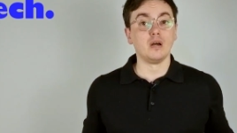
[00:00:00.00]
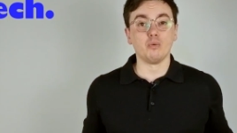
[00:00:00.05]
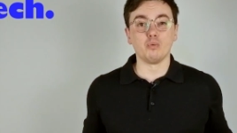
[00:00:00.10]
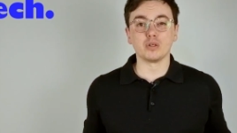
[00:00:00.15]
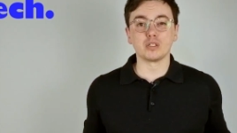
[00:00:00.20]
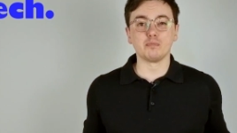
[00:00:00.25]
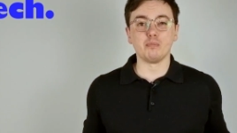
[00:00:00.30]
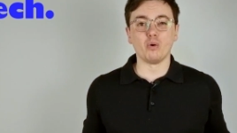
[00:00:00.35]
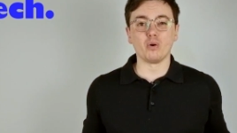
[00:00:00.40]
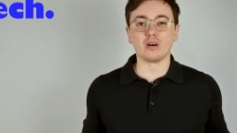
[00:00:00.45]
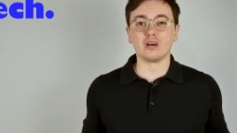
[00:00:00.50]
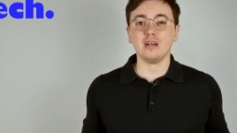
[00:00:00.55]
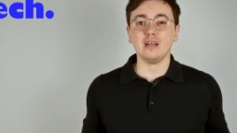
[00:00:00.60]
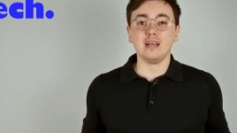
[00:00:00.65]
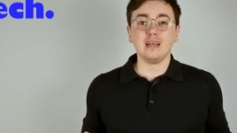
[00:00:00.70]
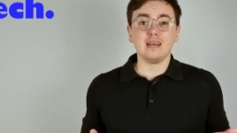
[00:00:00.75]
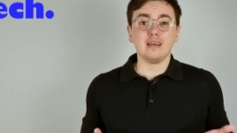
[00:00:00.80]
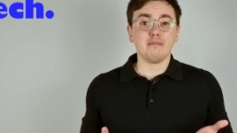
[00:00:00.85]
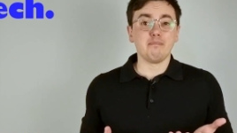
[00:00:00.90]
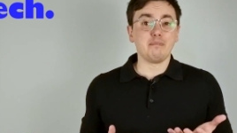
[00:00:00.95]
What's more,
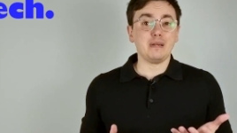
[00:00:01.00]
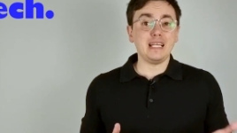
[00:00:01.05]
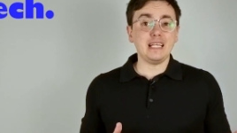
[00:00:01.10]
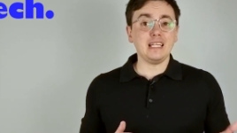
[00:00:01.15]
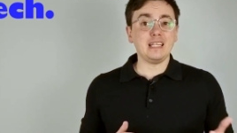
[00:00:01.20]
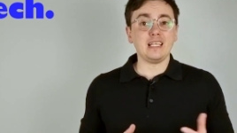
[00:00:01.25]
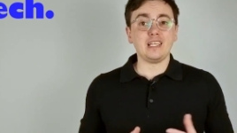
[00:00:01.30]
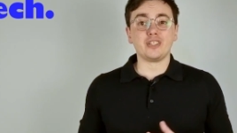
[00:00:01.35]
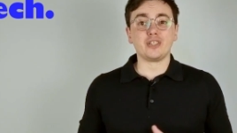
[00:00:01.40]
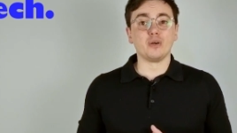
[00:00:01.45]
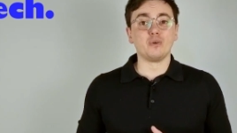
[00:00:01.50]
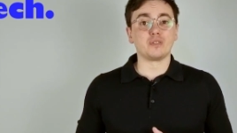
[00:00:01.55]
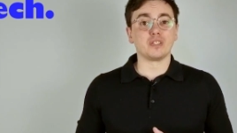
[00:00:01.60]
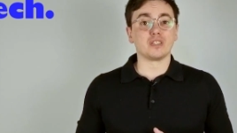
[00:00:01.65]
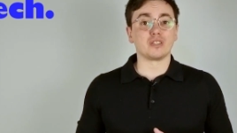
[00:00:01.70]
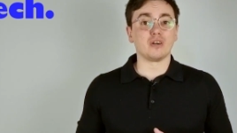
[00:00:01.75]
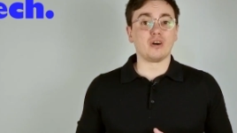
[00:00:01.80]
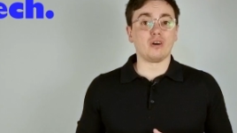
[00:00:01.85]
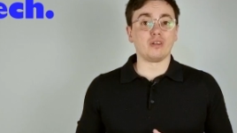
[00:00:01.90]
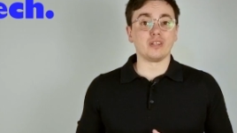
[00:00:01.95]
PDD shows
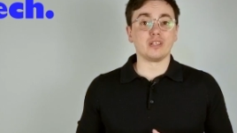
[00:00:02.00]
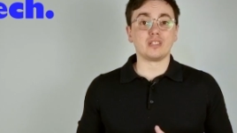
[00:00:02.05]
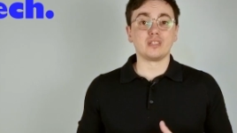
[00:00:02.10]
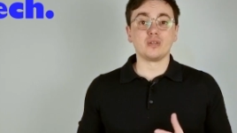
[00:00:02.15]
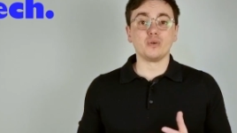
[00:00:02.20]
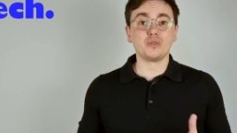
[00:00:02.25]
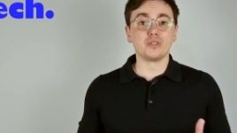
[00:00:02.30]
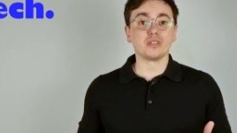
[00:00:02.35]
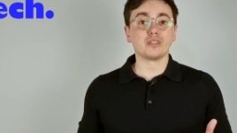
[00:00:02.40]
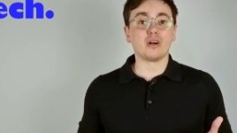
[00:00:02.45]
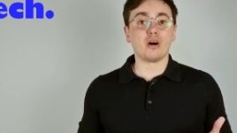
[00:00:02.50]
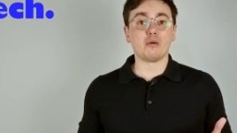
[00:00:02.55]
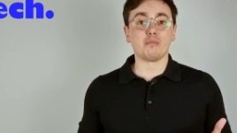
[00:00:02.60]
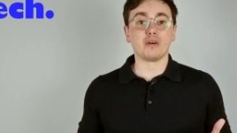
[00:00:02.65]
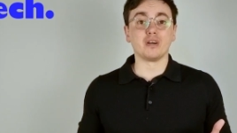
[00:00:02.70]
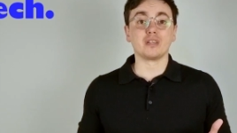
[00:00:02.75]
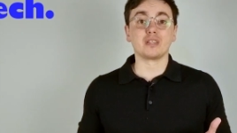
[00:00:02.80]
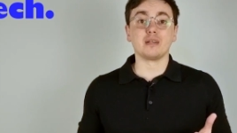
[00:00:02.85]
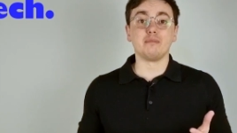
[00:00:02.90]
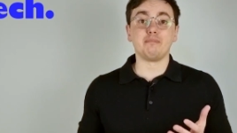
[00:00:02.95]
us all that social
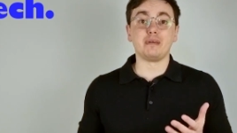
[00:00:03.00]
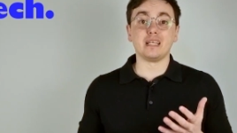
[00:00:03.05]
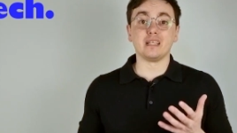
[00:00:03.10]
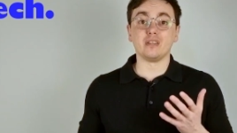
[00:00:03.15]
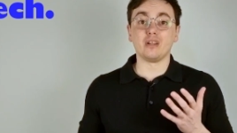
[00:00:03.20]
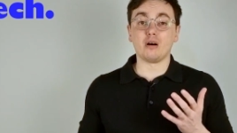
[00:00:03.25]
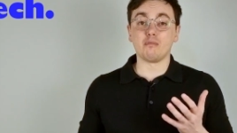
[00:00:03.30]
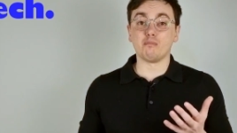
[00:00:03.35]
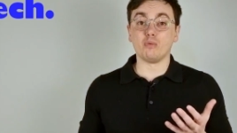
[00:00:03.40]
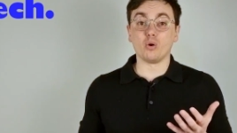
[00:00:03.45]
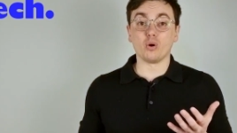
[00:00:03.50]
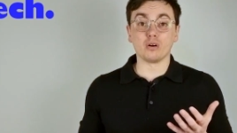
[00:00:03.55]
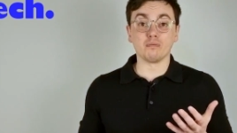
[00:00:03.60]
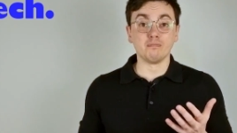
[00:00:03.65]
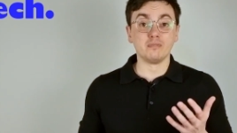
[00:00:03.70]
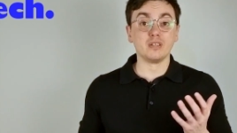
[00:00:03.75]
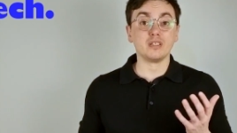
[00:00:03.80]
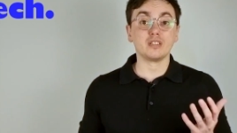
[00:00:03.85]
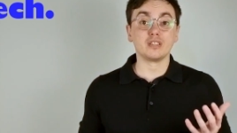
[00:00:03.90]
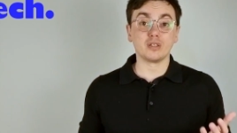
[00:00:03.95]
commerce can be a lot
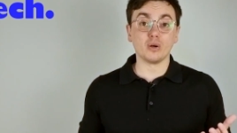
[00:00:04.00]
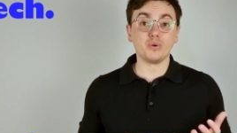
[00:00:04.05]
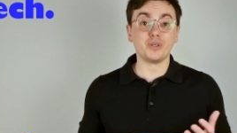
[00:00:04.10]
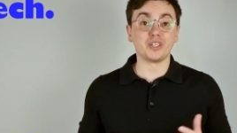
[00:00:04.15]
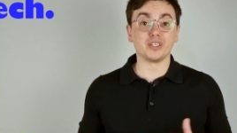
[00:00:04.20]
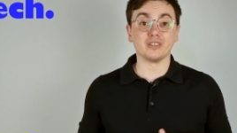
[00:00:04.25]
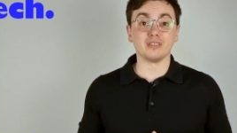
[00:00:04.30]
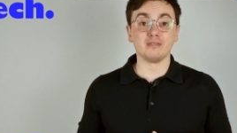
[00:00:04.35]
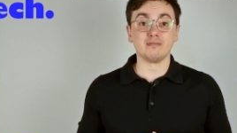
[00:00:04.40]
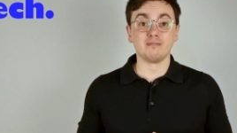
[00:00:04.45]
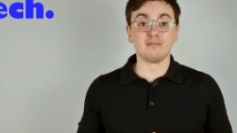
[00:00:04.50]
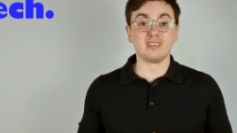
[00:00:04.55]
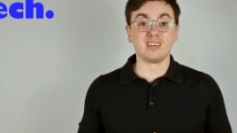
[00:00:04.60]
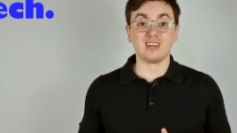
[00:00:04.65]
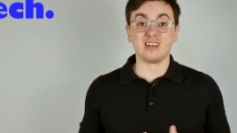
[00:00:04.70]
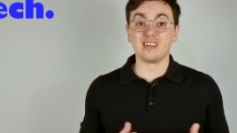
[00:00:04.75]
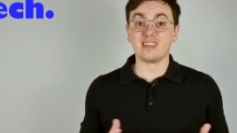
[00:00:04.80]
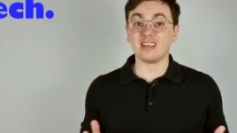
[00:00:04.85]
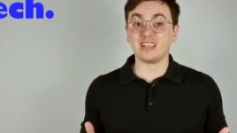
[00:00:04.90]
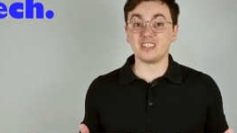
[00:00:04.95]
more social
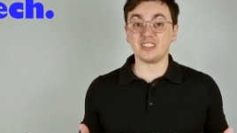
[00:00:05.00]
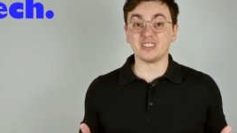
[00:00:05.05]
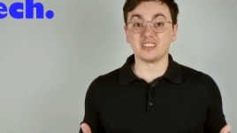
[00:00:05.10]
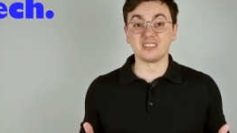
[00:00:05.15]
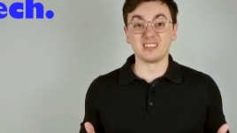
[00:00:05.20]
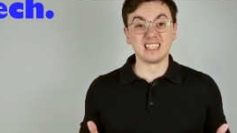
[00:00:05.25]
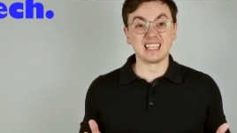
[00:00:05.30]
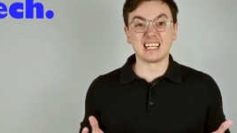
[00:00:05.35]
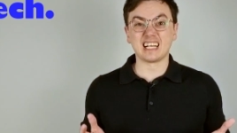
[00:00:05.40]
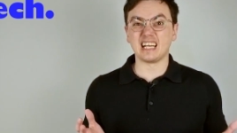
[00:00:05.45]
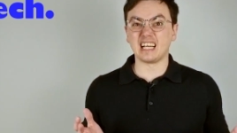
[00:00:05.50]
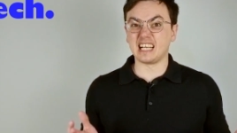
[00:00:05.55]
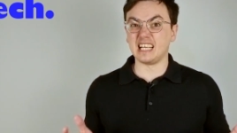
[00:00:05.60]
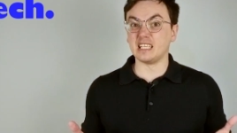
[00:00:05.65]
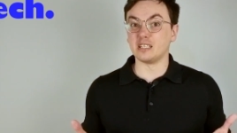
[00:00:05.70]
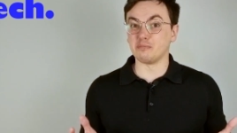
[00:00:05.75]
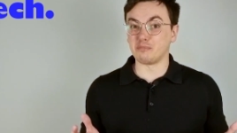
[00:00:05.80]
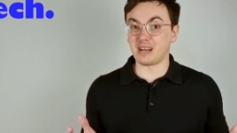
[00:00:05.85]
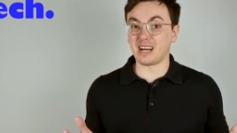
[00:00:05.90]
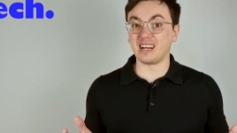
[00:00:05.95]
than just
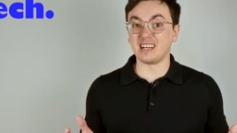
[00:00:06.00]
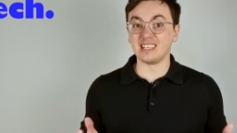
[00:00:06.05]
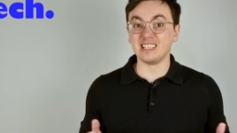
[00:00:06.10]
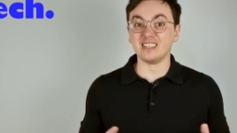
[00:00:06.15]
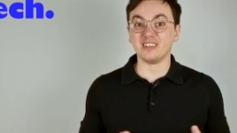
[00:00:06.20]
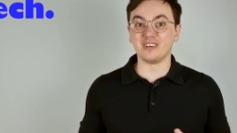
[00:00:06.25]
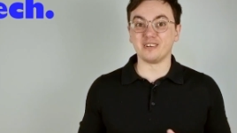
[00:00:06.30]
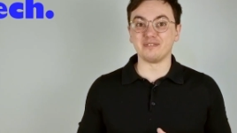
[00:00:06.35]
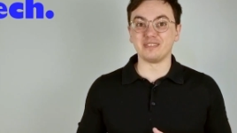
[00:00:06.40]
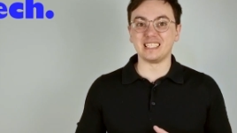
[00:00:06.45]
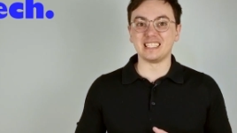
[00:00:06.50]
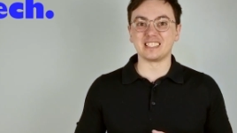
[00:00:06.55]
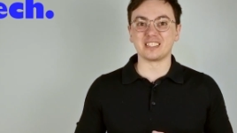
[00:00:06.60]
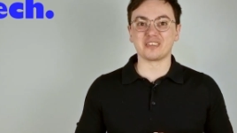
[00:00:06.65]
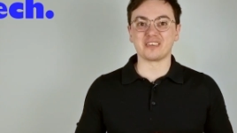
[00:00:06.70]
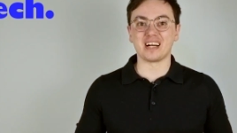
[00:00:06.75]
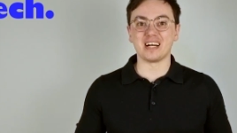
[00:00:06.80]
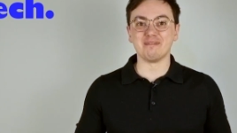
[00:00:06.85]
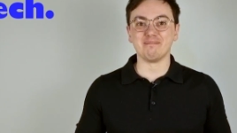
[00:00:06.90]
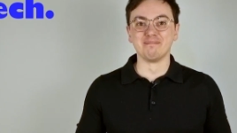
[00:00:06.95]
clicking to buy off
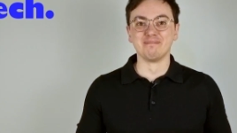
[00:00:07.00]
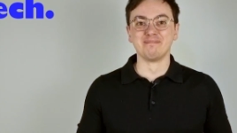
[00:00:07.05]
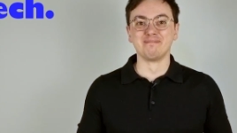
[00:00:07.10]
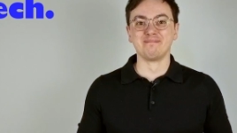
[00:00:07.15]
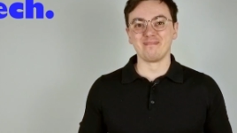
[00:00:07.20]
Instagram.